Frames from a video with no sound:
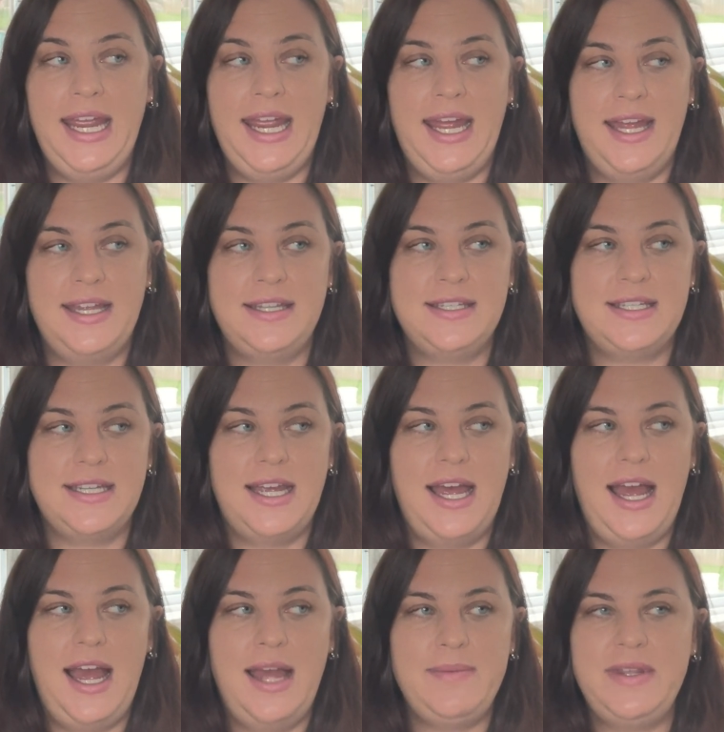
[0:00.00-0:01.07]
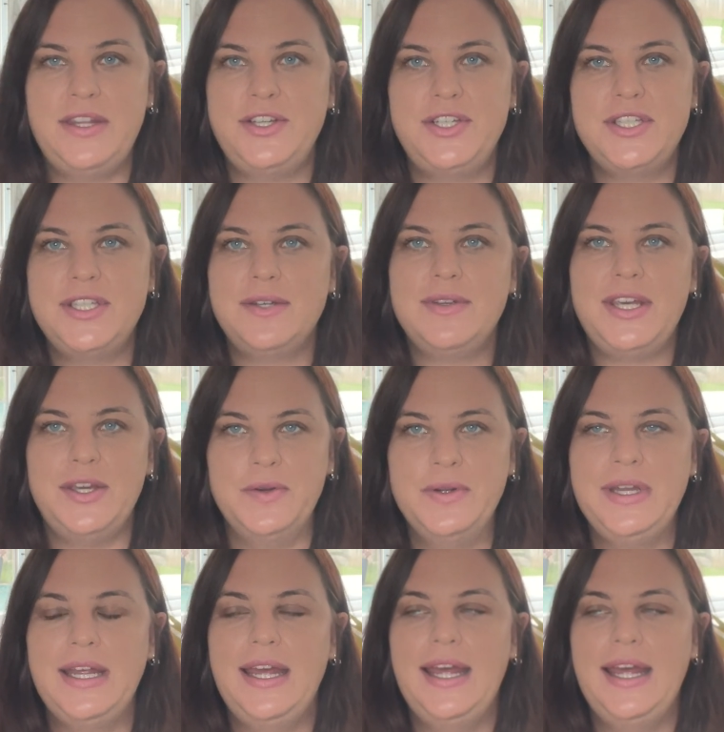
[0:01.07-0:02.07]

and I mean, they're just so cute,